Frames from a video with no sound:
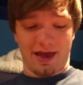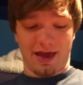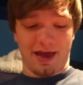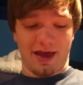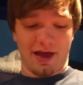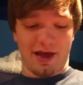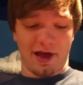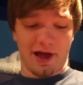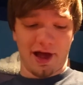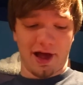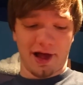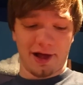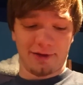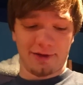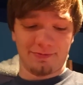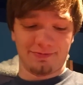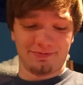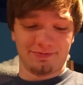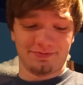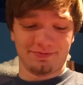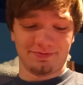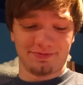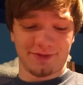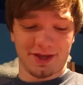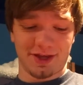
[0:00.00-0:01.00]

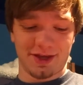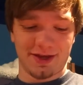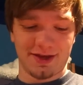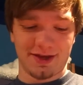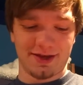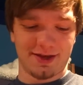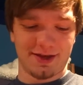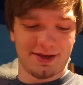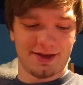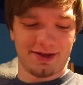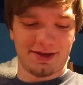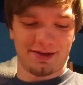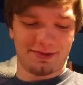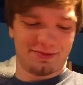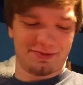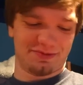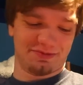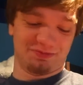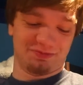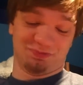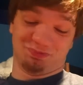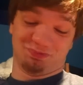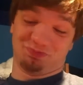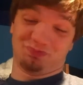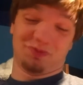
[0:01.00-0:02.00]

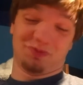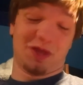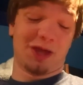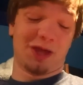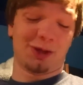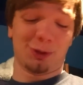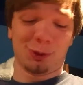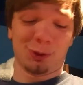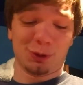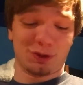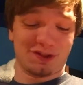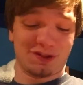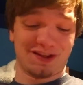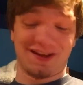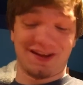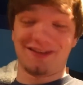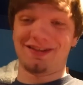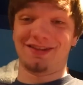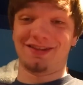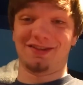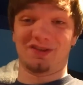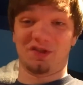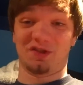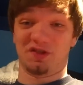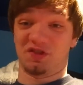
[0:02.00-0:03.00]
That whole
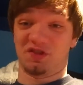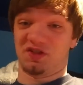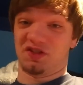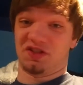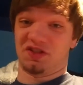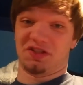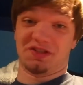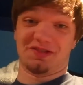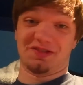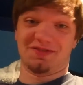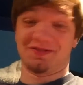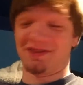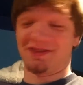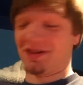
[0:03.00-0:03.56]
sentence is just